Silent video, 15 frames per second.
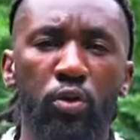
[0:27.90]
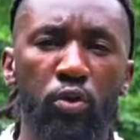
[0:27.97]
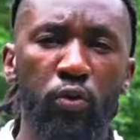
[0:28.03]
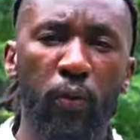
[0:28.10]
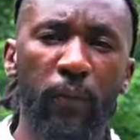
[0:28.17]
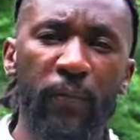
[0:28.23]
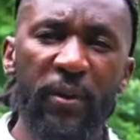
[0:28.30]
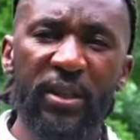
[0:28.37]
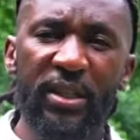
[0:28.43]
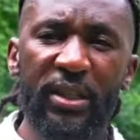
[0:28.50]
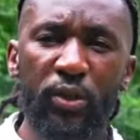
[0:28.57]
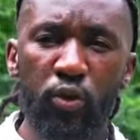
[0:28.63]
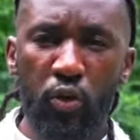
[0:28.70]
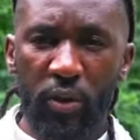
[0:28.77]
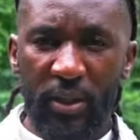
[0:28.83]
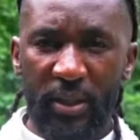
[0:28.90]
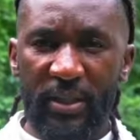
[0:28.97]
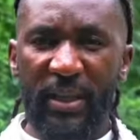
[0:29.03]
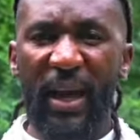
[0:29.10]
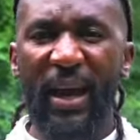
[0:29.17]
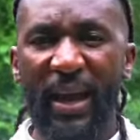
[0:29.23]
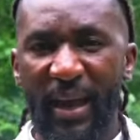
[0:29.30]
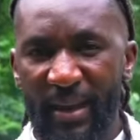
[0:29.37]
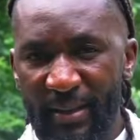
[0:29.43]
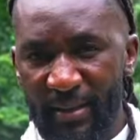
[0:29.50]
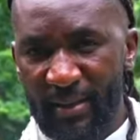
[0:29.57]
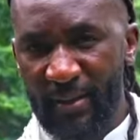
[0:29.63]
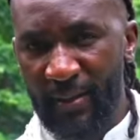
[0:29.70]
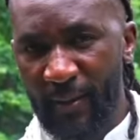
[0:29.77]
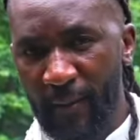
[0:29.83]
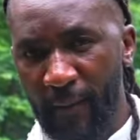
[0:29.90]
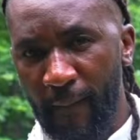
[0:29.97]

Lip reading: to visit your desires.